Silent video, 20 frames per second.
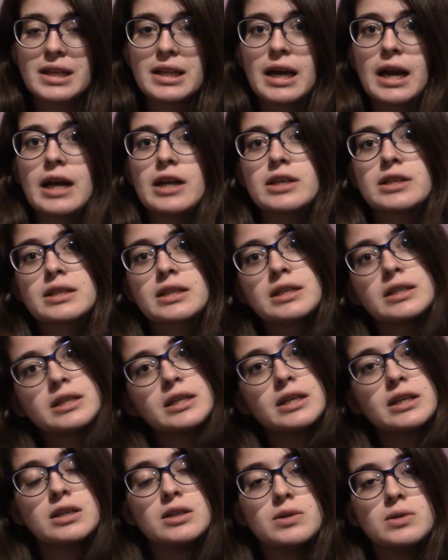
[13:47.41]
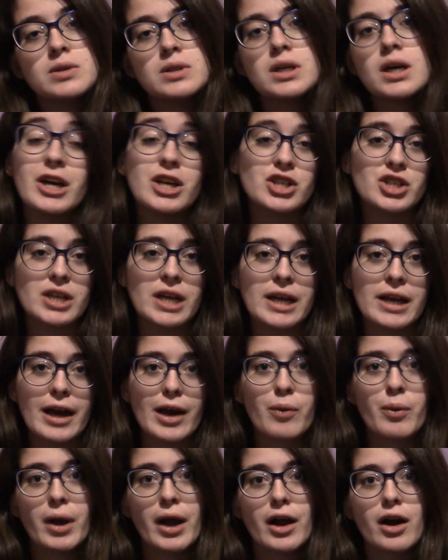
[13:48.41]
and then I just continued yesterday
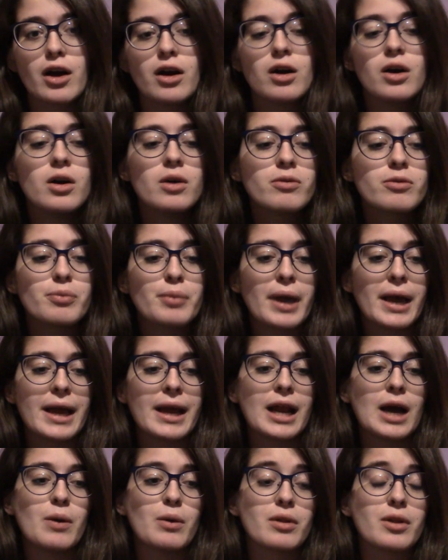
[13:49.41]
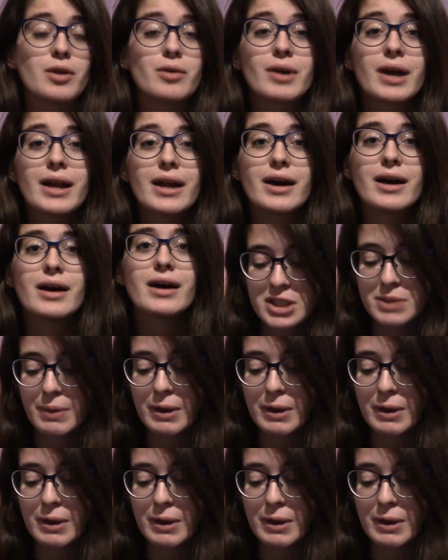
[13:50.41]
night when I got home from hanging out with Lorena.